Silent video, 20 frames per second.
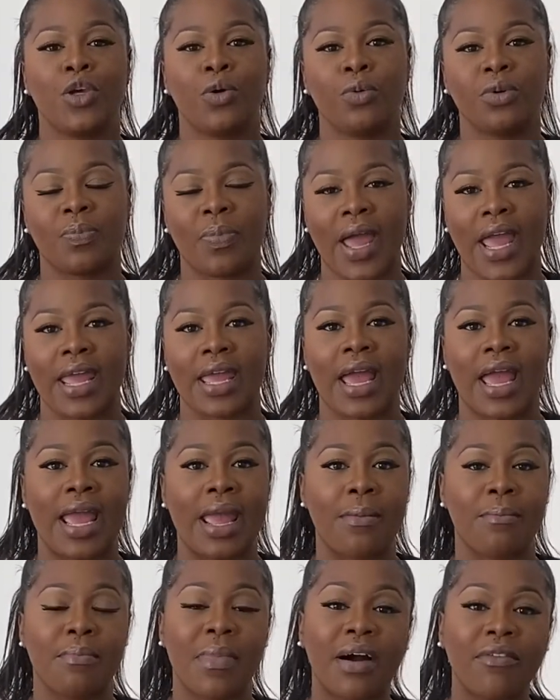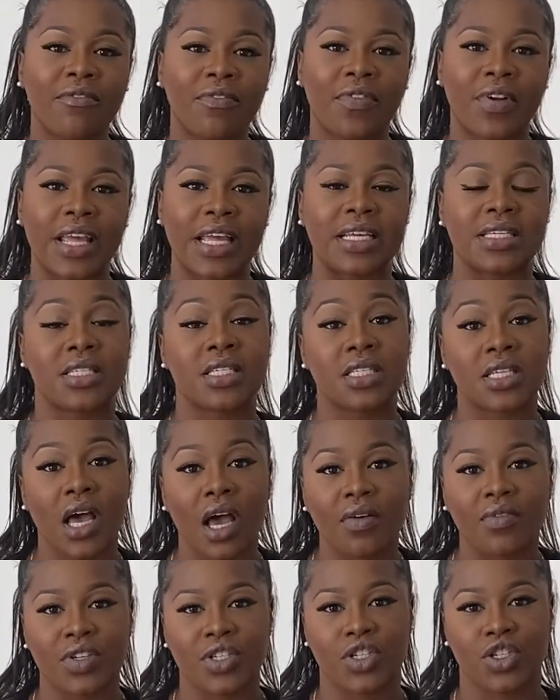would pay a monthly
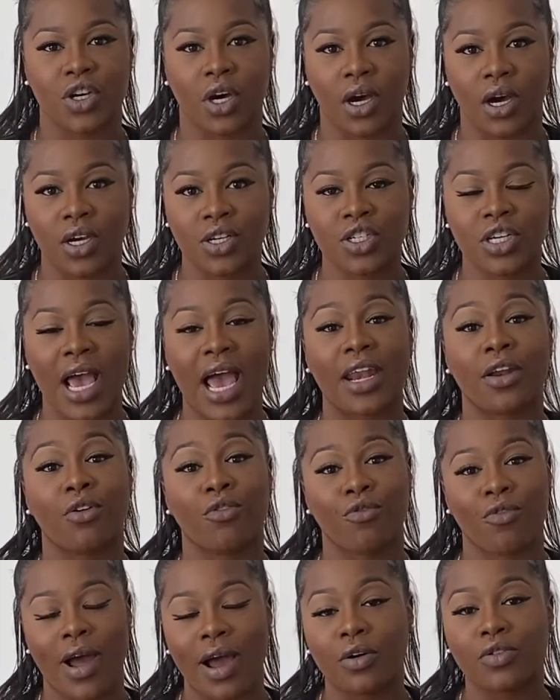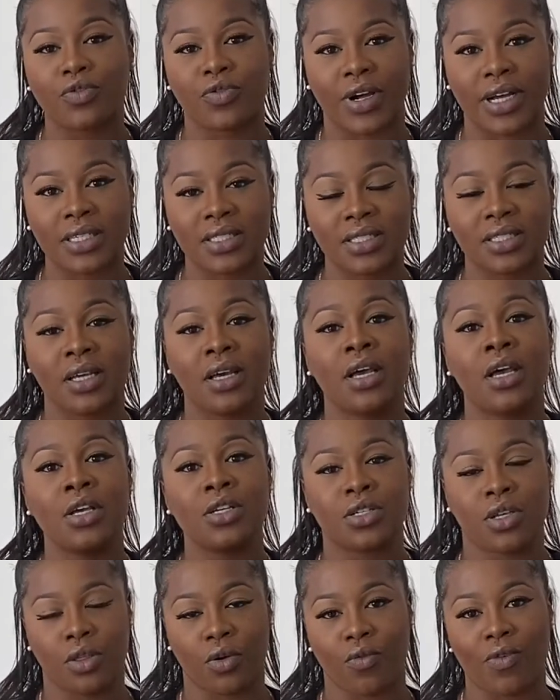service charge and ground rent. So
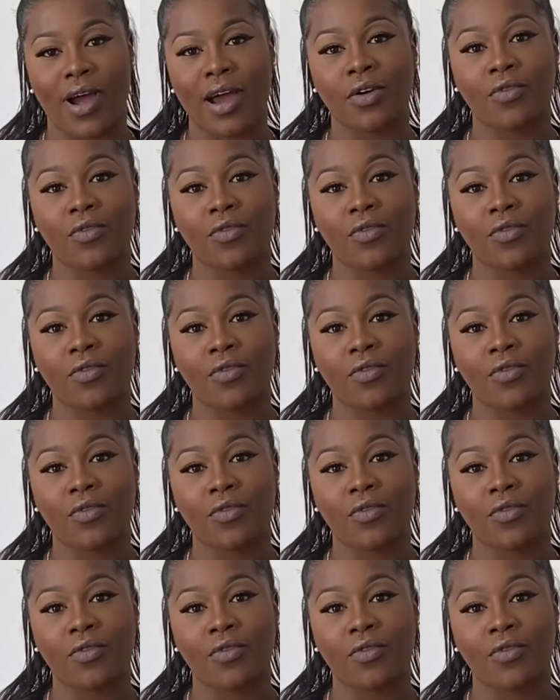the ground